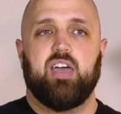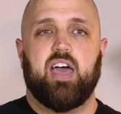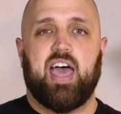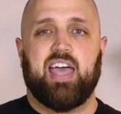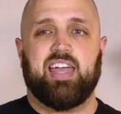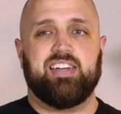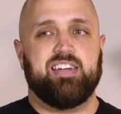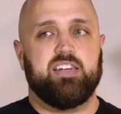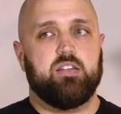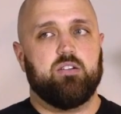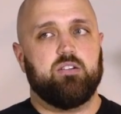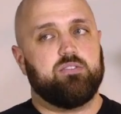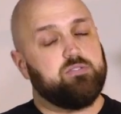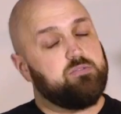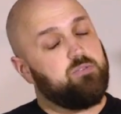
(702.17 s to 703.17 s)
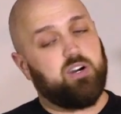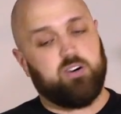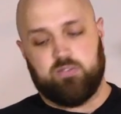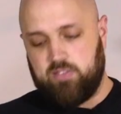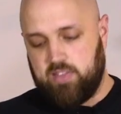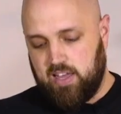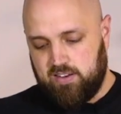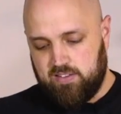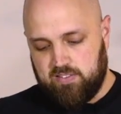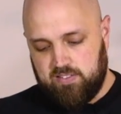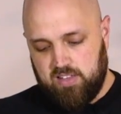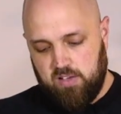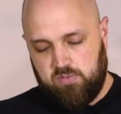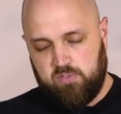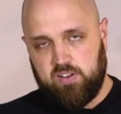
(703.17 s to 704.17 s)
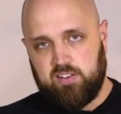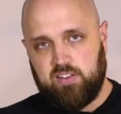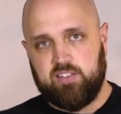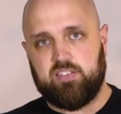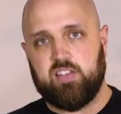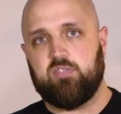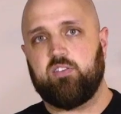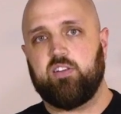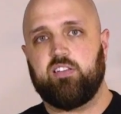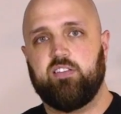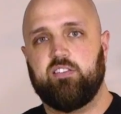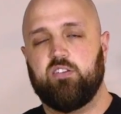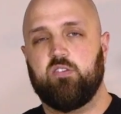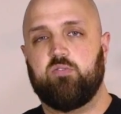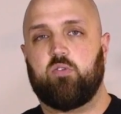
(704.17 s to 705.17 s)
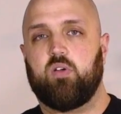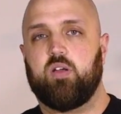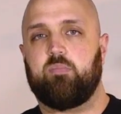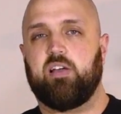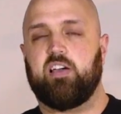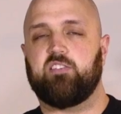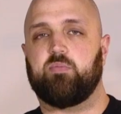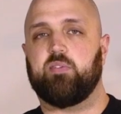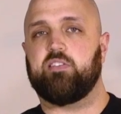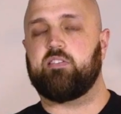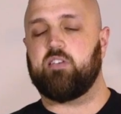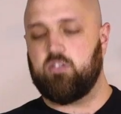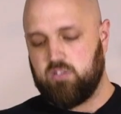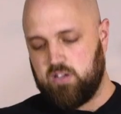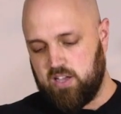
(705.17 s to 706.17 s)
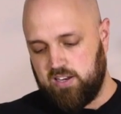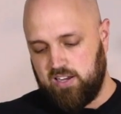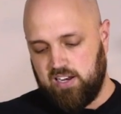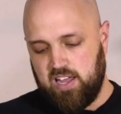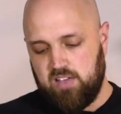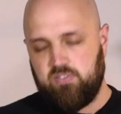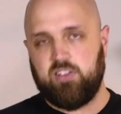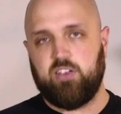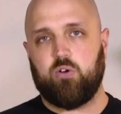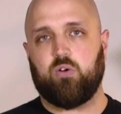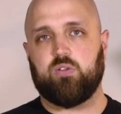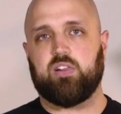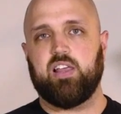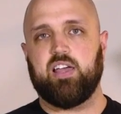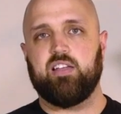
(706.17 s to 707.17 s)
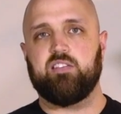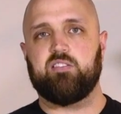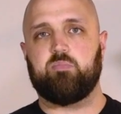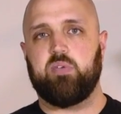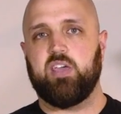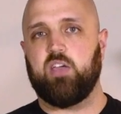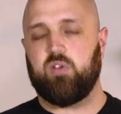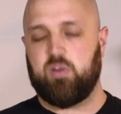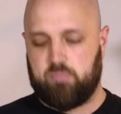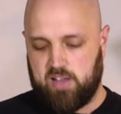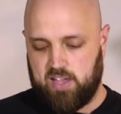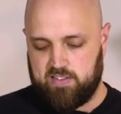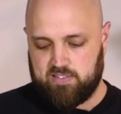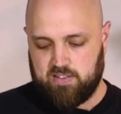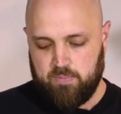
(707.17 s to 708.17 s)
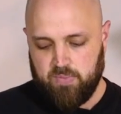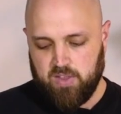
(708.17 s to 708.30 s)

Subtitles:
And well, that is definitely due for replacement. So an 11-year-old lens being replaced.